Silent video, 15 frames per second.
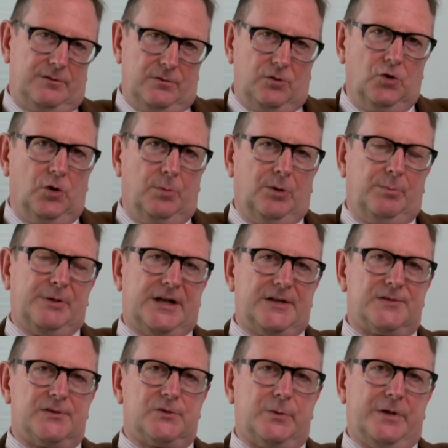of the
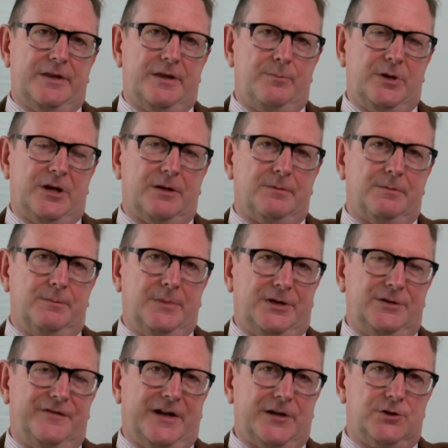normal places where they're
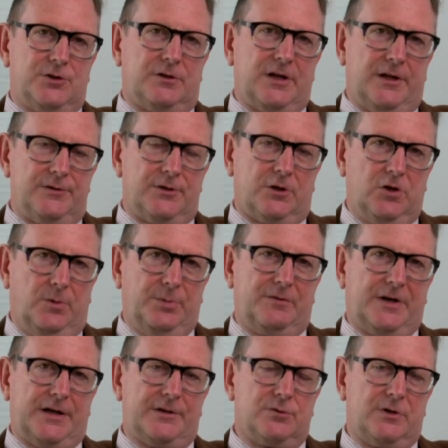being manufactured under
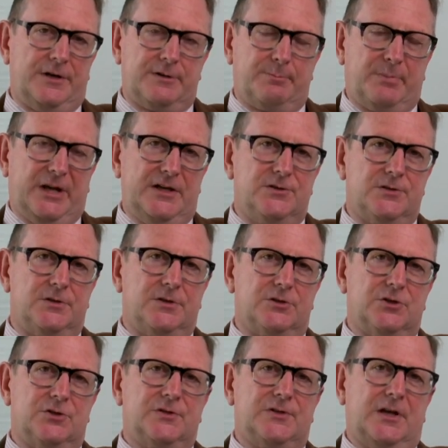copyright or under
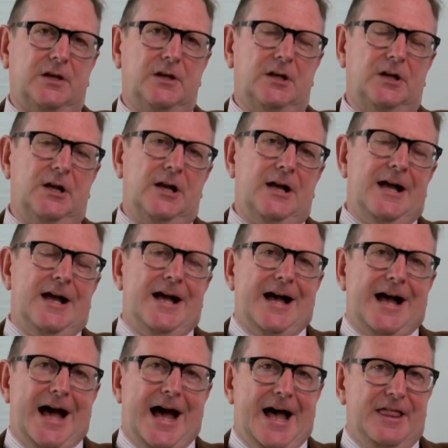patent, I should say
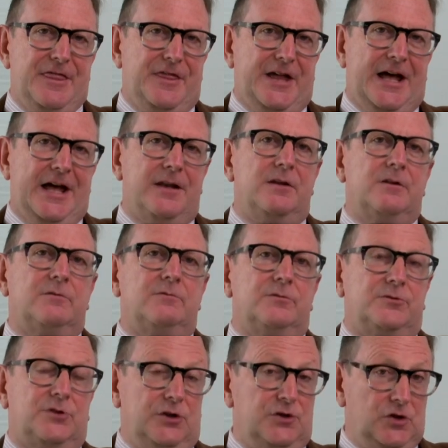and
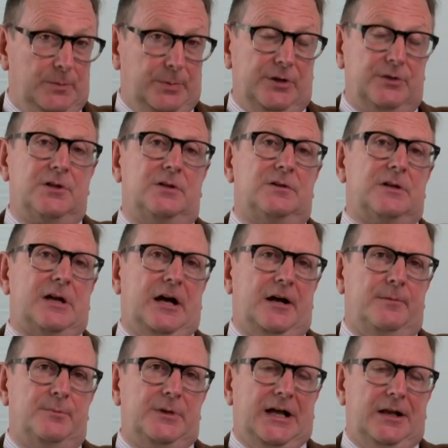then
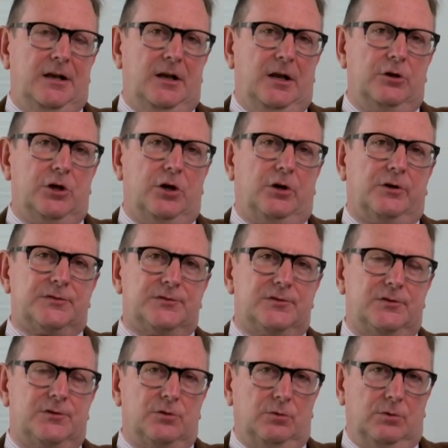distributed um, at low
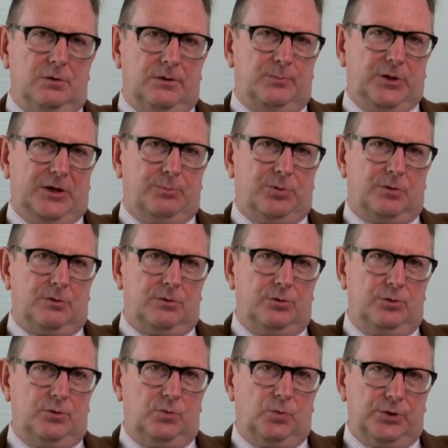cost to all the
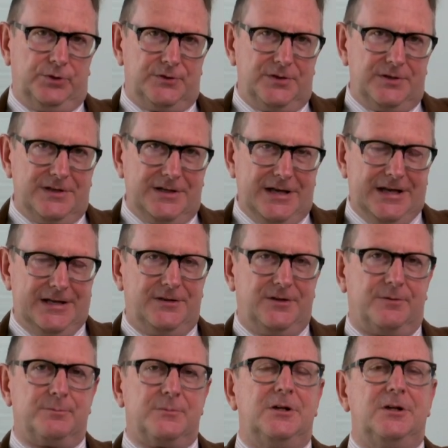people who would
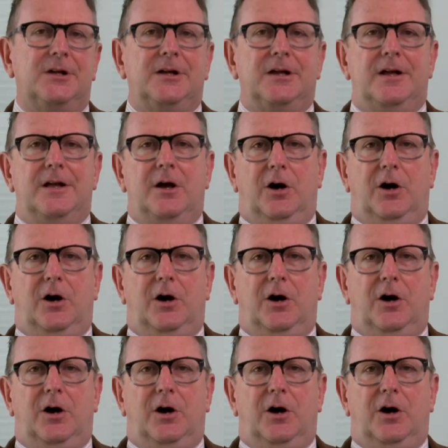need them.